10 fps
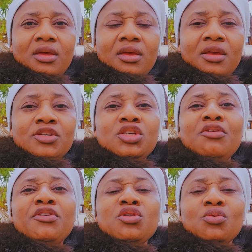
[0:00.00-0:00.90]
He's
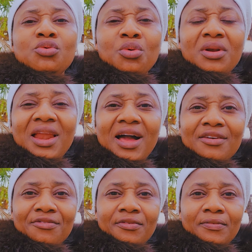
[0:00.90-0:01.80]
giving you new
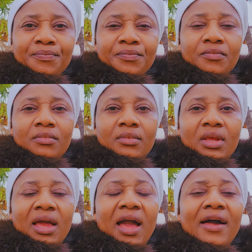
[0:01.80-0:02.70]
life.
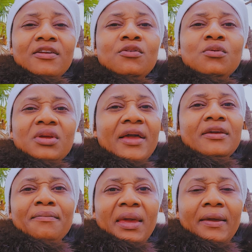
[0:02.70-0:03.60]
Hallelujah,
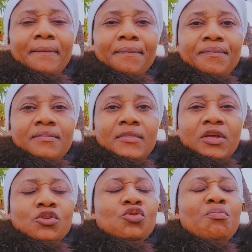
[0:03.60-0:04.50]
amen.
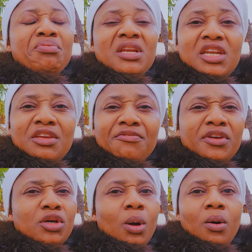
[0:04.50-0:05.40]
So believe
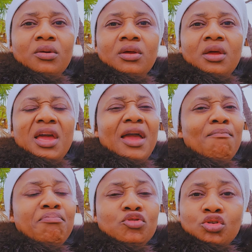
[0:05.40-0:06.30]
in God
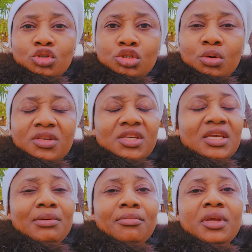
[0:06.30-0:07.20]
and put your trust in
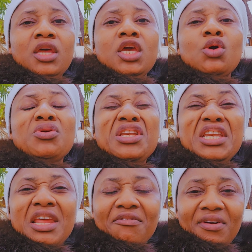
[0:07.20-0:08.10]
Him. He will
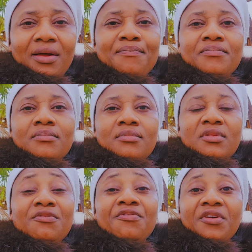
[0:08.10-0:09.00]
never
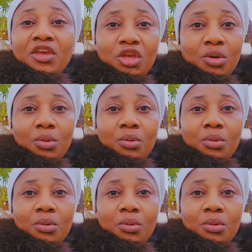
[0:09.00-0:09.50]
fail you.